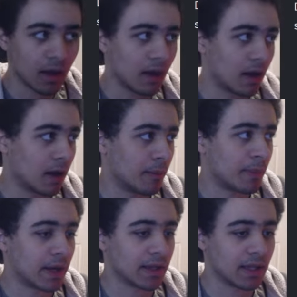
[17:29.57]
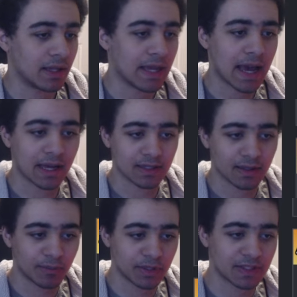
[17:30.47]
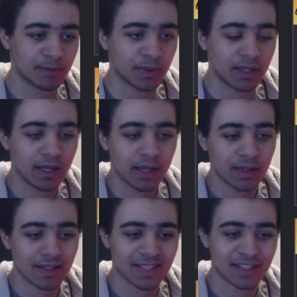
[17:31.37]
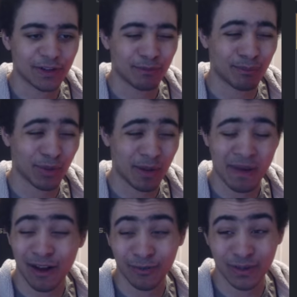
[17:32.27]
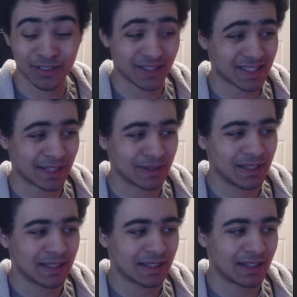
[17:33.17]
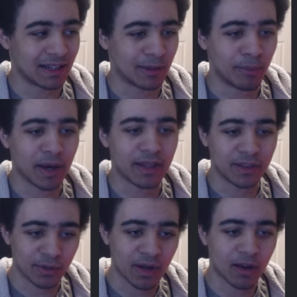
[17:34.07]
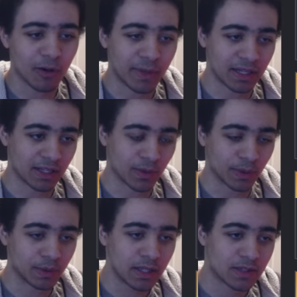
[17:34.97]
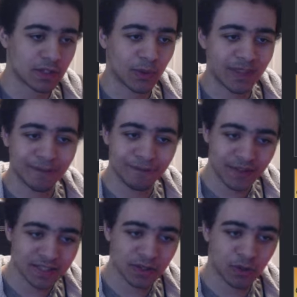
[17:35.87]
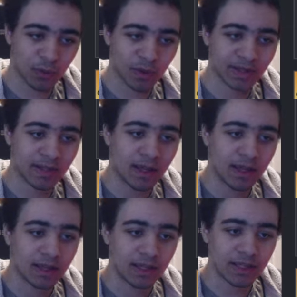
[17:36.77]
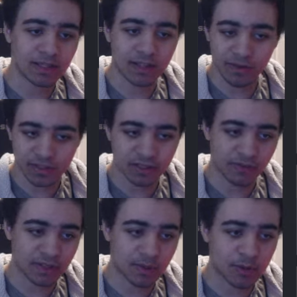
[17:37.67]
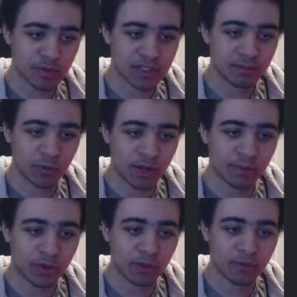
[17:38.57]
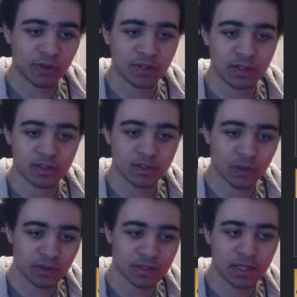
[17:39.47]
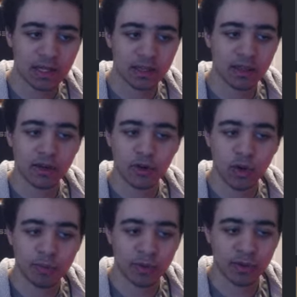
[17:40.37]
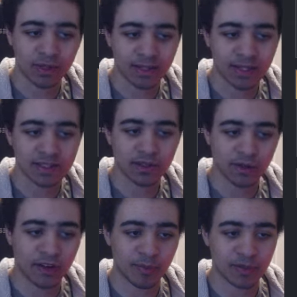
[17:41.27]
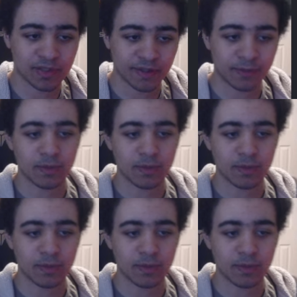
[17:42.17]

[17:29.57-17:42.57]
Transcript: But yeah, put simply, these sets are pretty powerful, as you can tell, but they're not all made equal. So the physical one is obviously phys damage percent, but whenever you inflict assault, the equipper gets 35%